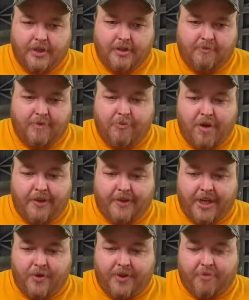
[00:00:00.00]
My
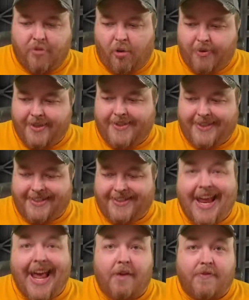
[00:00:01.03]
Munlander at the moment is
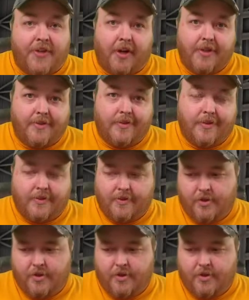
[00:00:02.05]
6.5 tons.